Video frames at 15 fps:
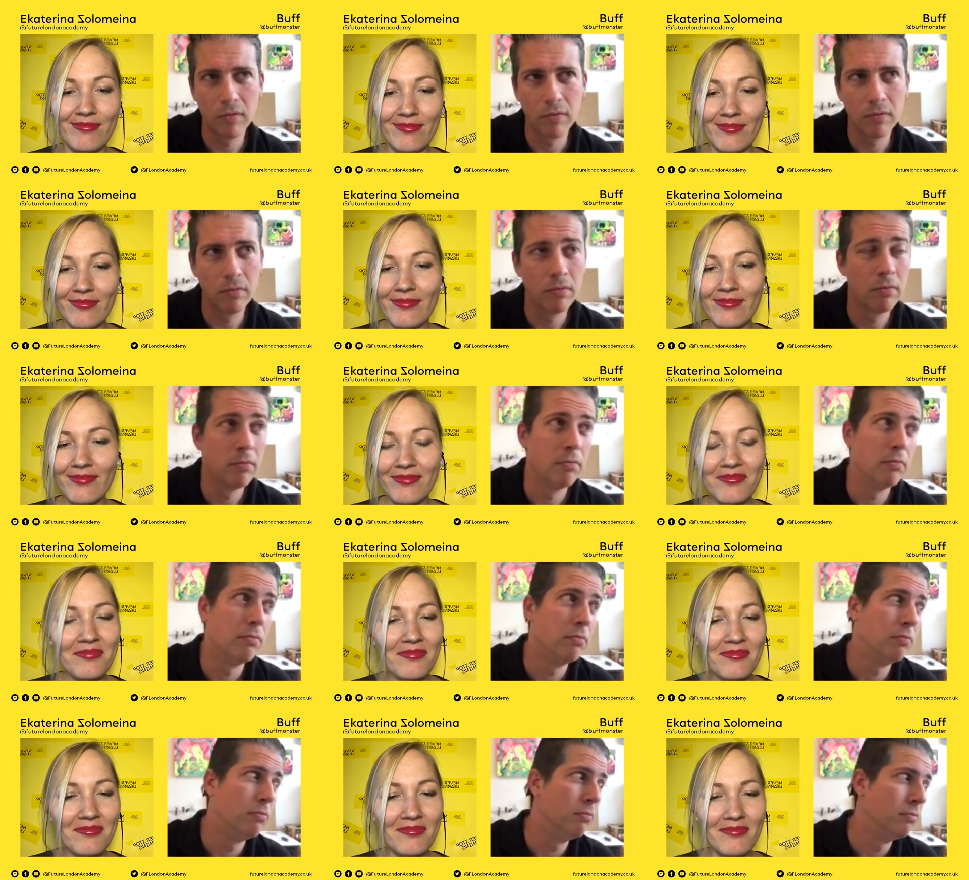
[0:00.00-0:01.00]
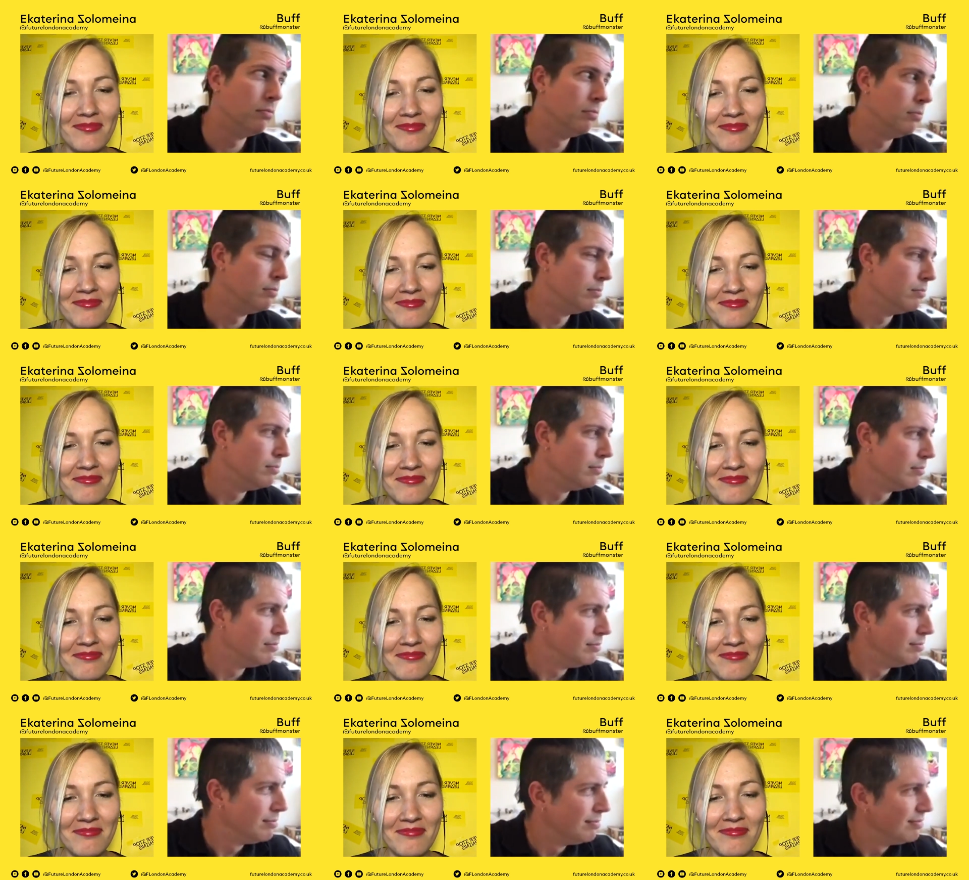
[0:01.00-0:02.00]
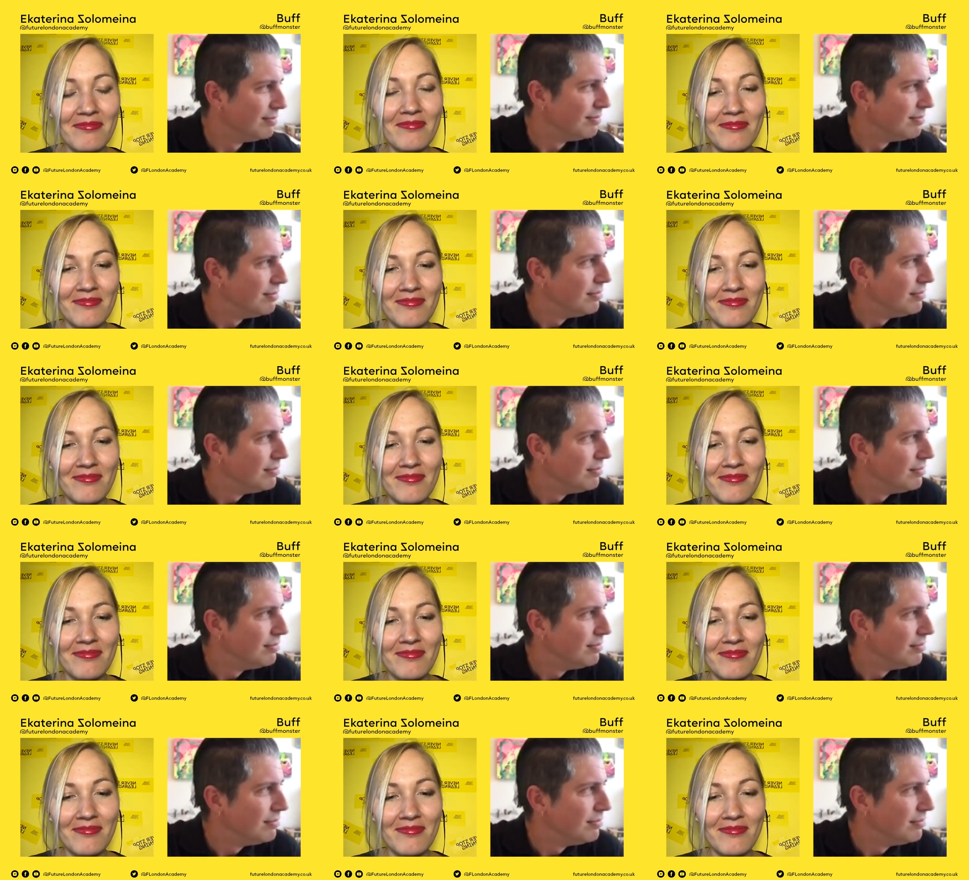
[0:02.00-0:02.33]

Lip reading: (no one is talking)